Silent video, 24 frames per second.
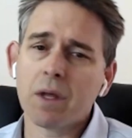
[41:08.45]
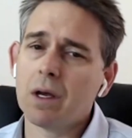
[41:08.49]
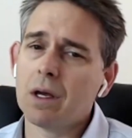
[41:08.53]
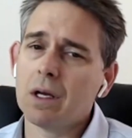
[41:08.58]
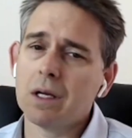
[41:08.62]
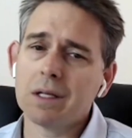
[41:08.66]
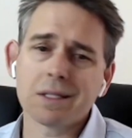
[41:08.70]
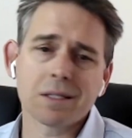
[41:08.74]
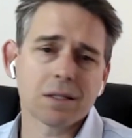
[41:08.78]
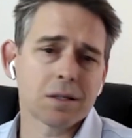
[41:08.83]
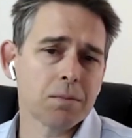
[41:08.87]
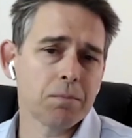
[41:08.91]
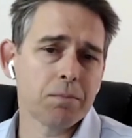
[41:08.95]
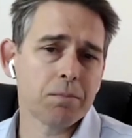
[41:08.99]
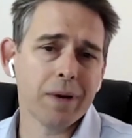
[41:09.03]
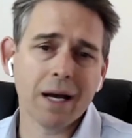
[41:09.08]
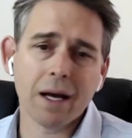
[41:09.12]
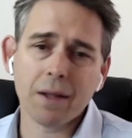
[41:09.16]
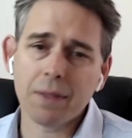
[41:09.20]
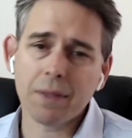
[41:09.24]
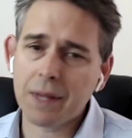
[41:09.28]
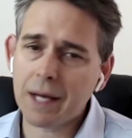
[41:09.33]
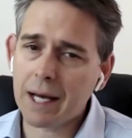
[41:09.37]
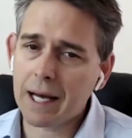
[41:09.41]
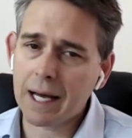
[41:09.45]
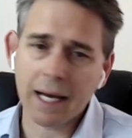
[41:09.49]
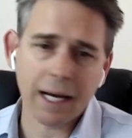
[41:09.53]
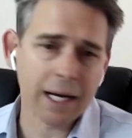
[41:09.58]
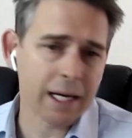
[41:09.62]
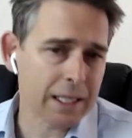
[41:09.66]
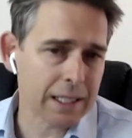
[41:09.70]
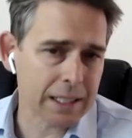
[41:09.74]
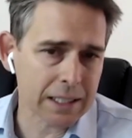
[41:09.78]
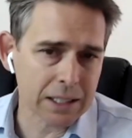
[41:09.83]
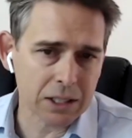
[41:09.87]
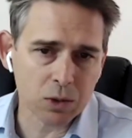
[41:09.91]
It's about the
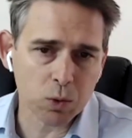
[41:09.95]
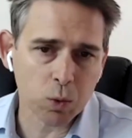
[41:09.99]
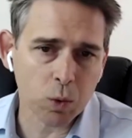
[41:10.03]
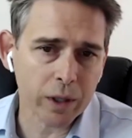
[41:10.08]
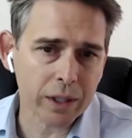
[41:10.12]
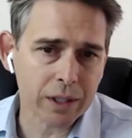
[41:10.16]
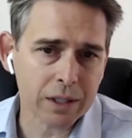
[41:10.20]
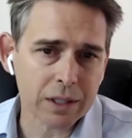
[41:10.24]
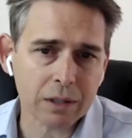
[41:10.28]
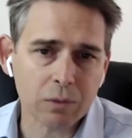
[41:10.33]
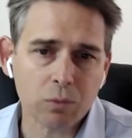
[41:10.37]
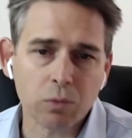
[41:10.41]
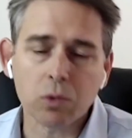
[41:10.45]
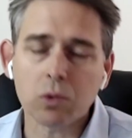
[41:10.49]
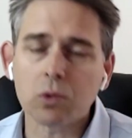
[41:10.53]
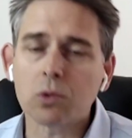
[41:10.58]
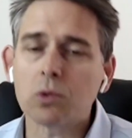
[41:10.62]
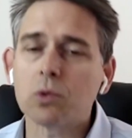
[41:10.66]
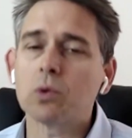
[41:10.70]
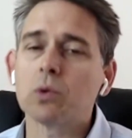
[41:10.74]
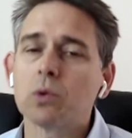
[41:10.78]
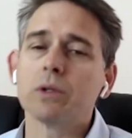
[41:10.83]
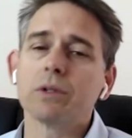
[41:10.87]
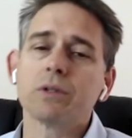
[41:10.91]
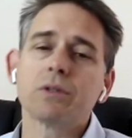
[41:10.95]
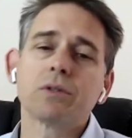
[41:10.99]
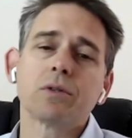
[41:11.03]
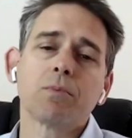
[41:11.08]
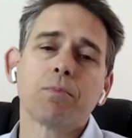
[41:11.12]
80-20 rule.